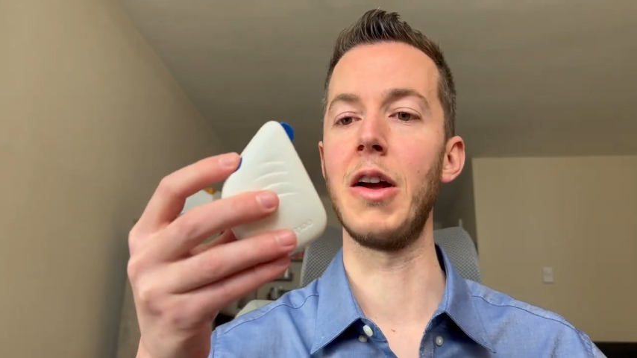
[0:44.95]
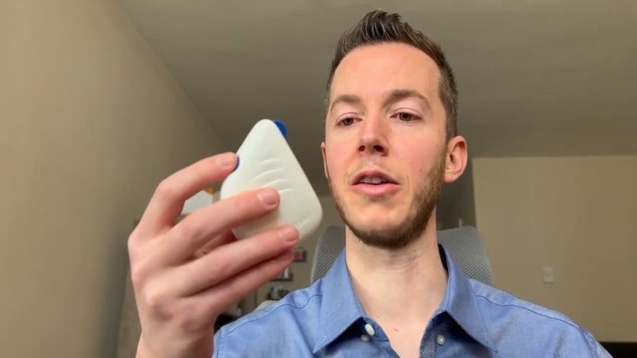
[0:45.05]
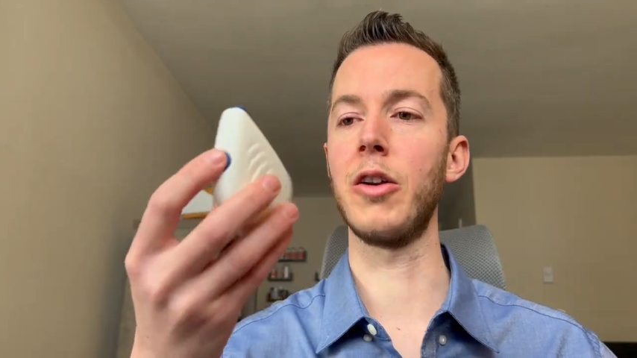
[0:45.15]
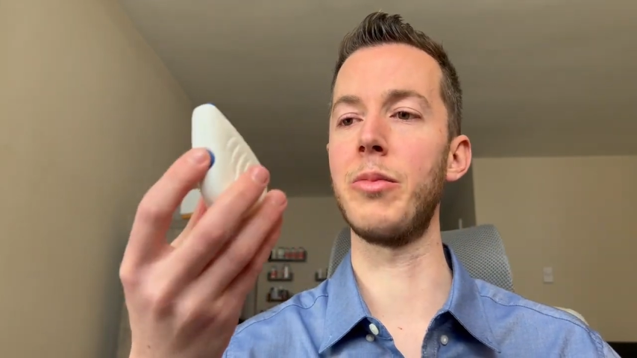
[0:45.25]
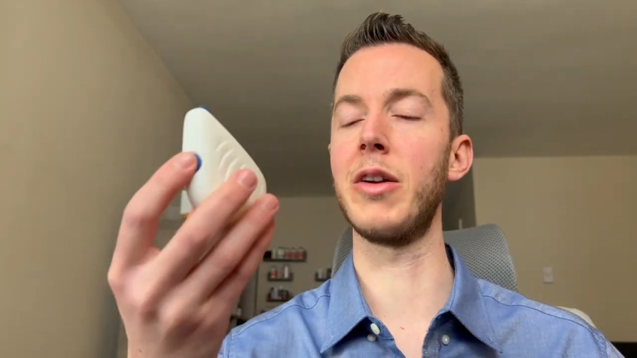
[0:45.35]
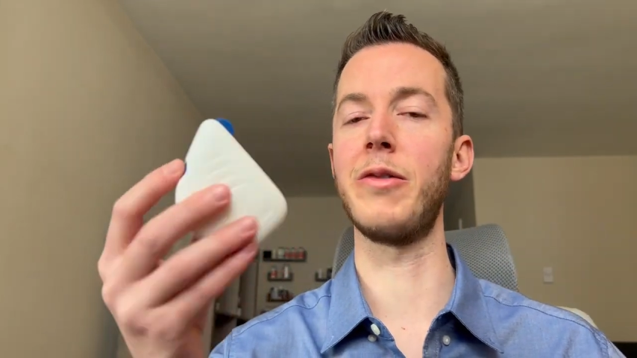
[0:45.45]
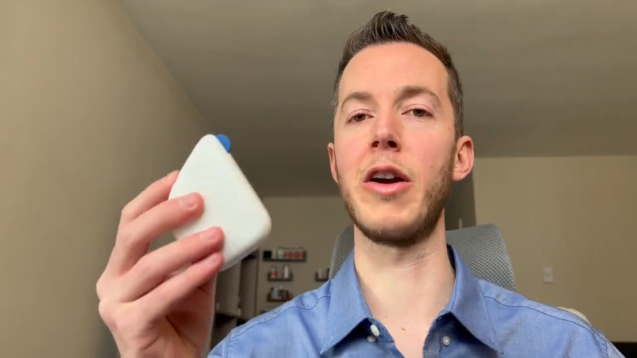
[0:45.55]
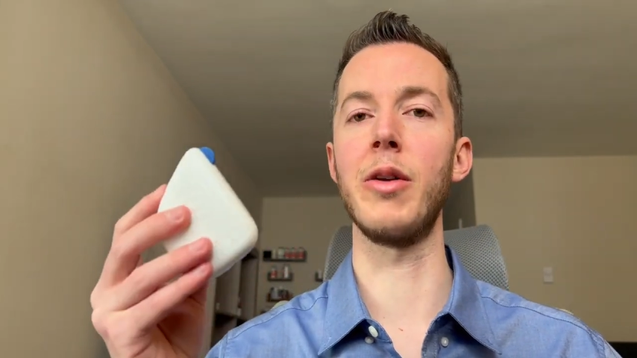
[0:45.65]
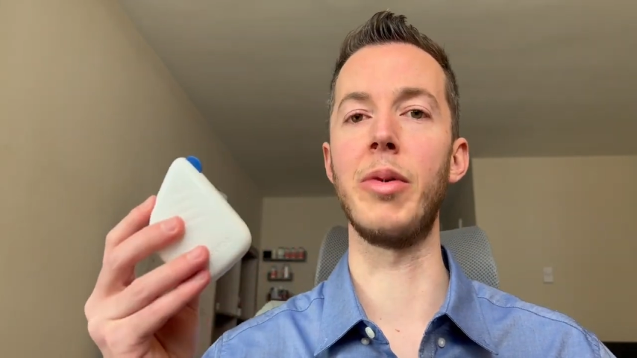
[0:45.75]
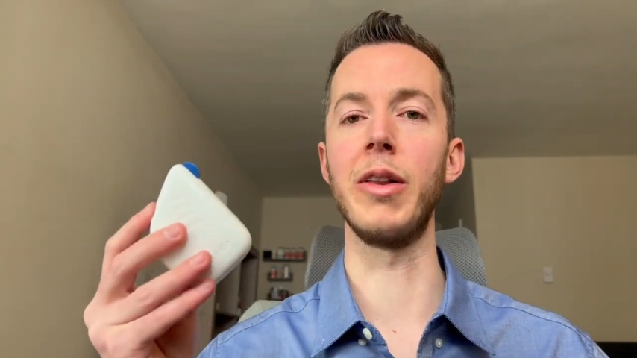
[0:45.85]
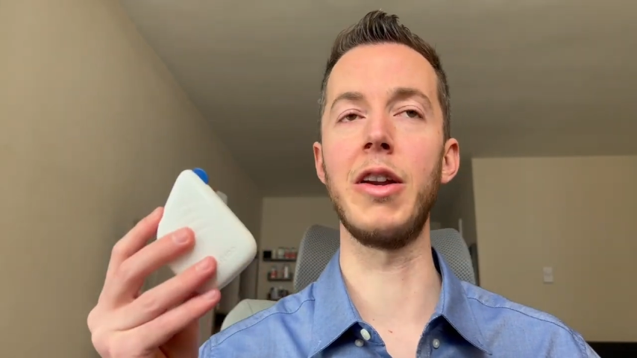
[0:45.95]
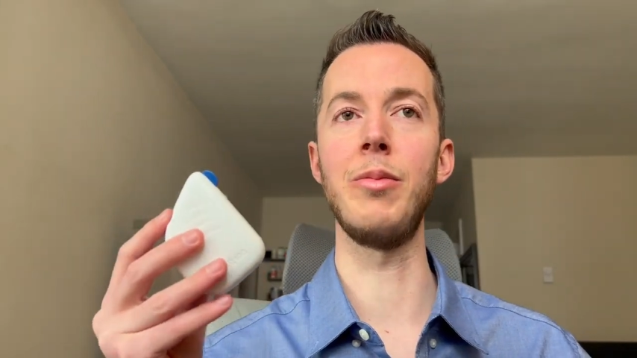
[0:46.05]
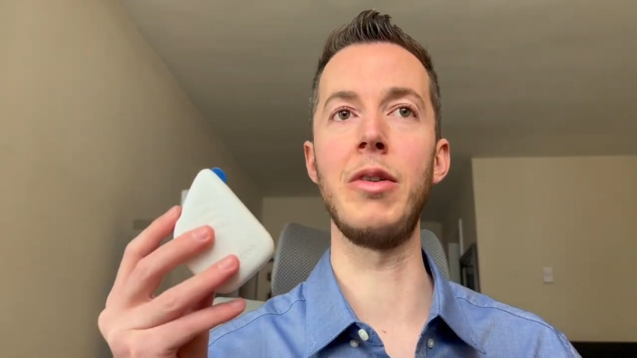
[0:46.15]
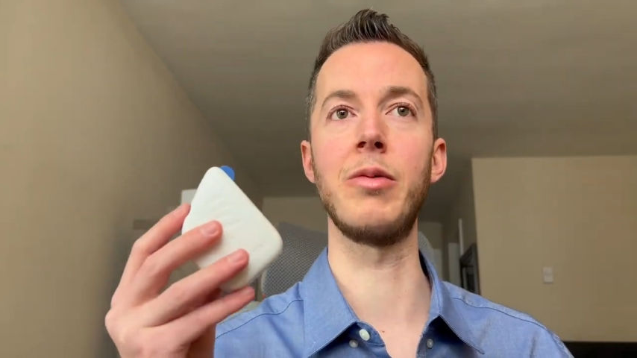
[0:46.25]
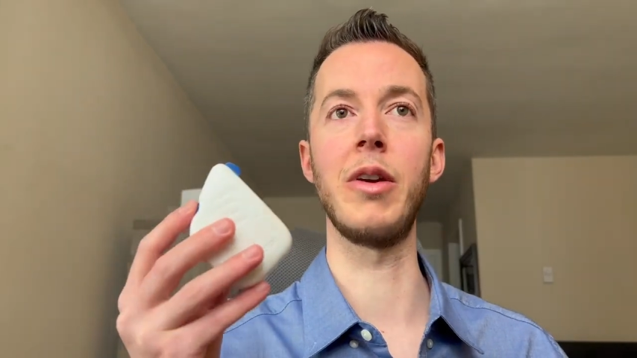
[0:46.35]
A little bit of variability
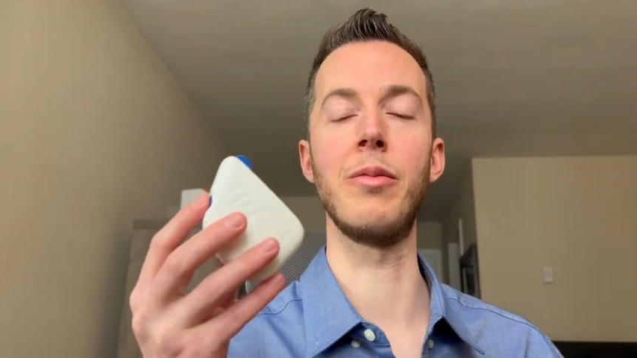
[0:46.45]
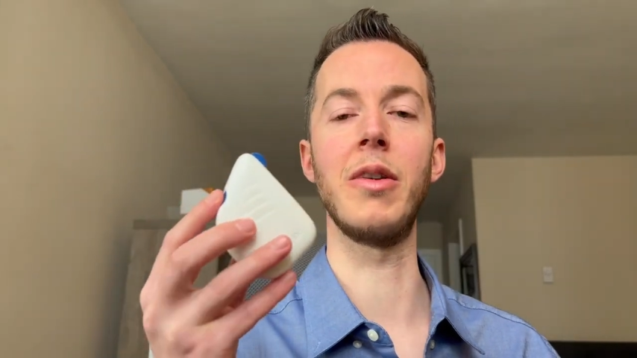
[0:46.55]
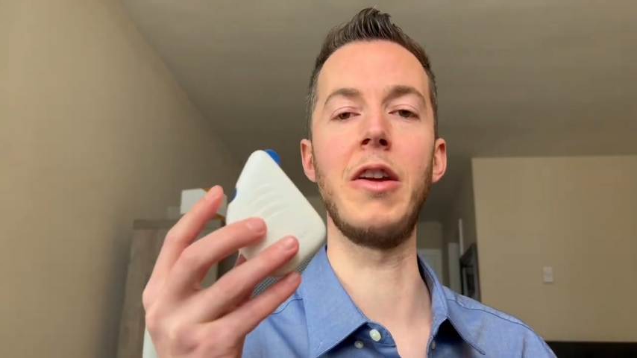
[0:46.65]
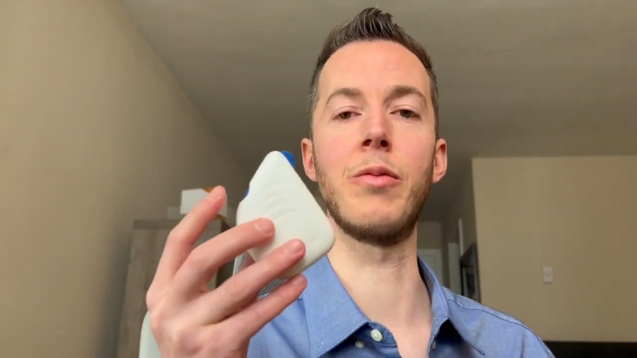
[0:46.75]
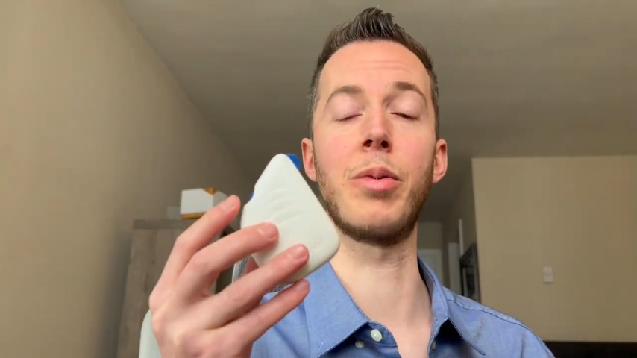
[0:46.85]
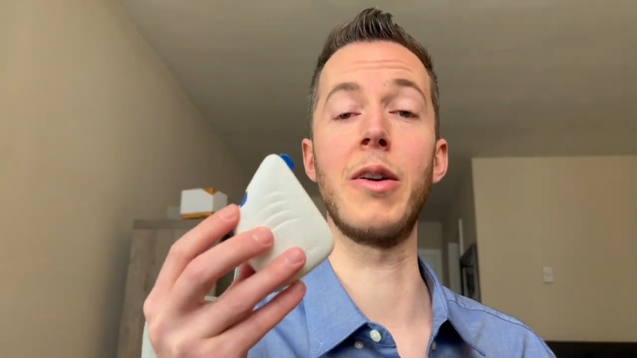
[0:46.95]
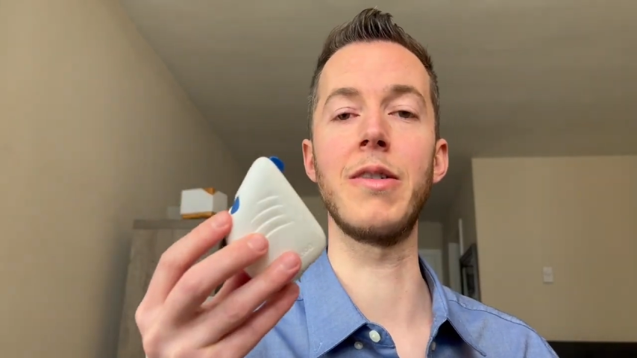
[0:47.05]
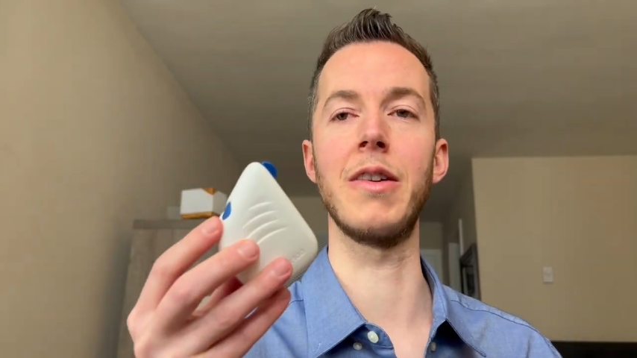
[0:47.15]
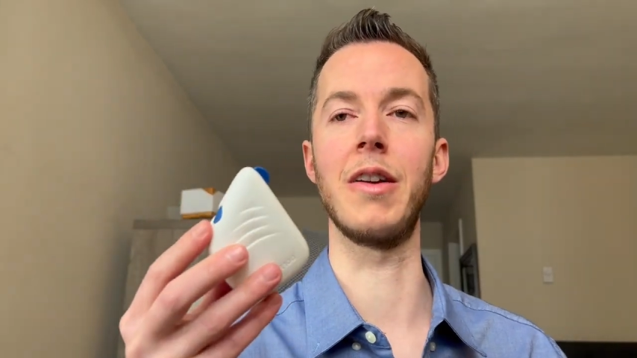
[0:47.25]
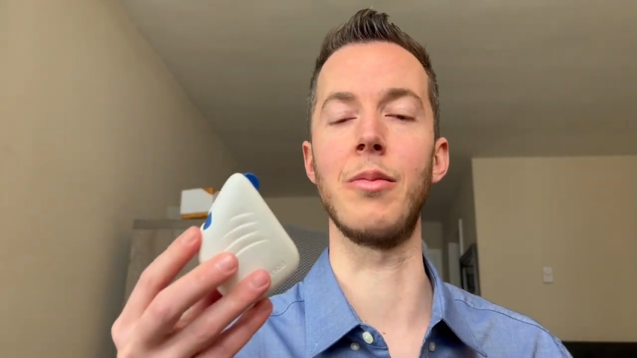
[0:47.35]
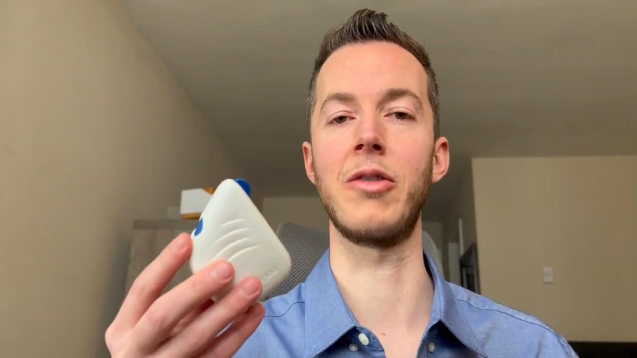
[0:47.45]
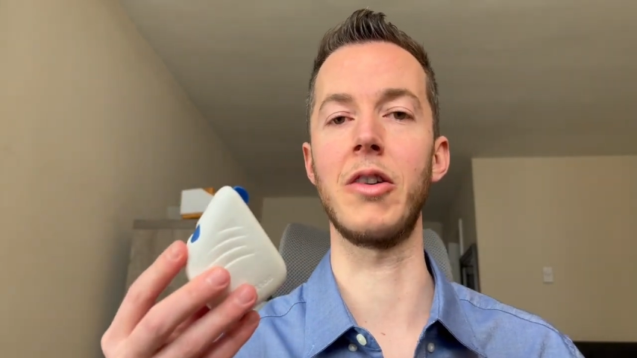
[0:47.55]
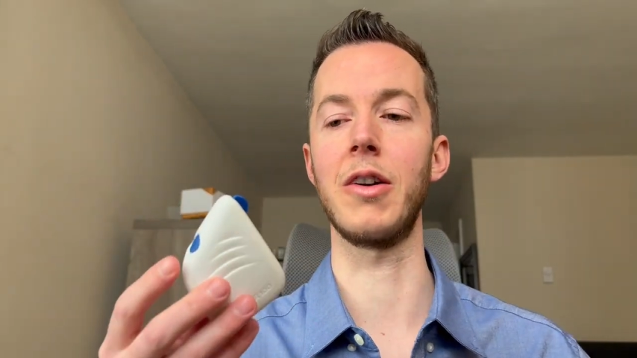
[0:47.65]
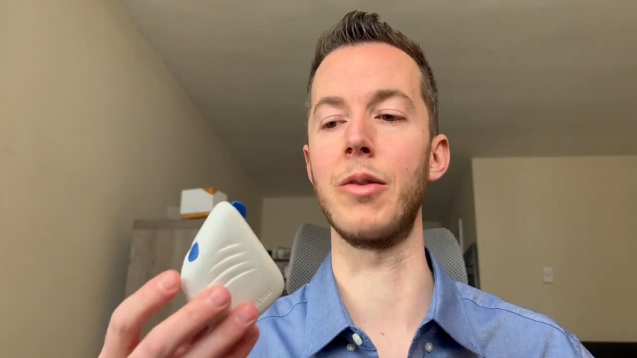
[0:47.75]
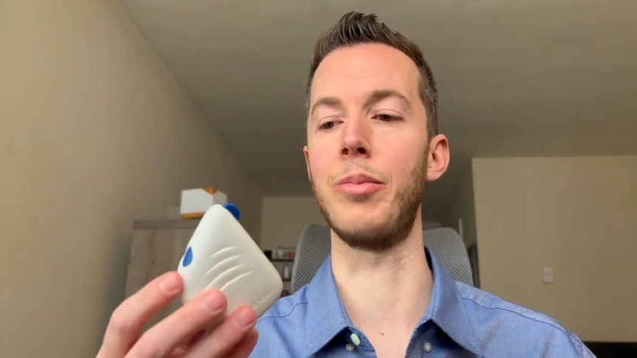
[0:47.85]
between each person, I'm
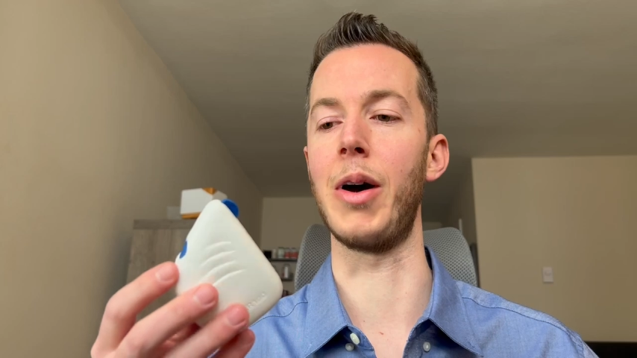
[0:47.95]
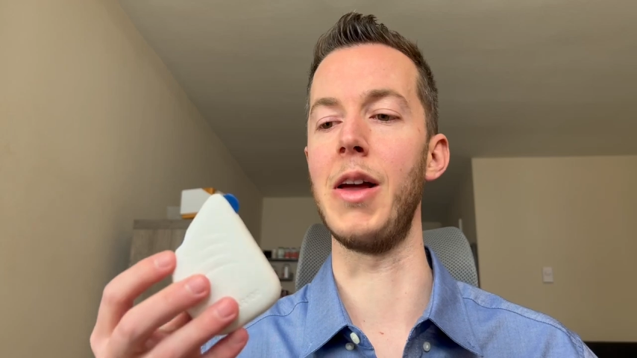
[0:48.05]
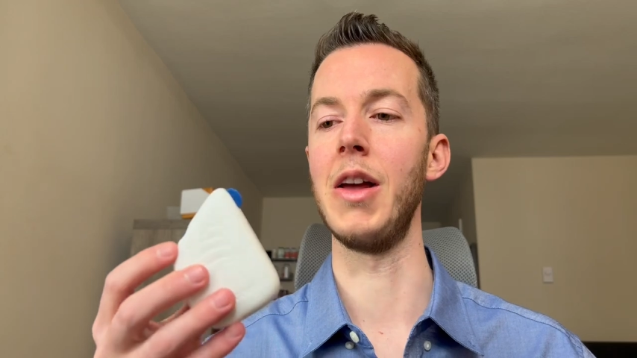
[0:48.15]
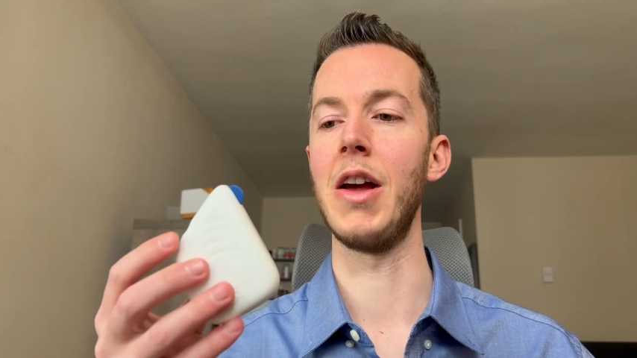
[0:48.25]
sure, but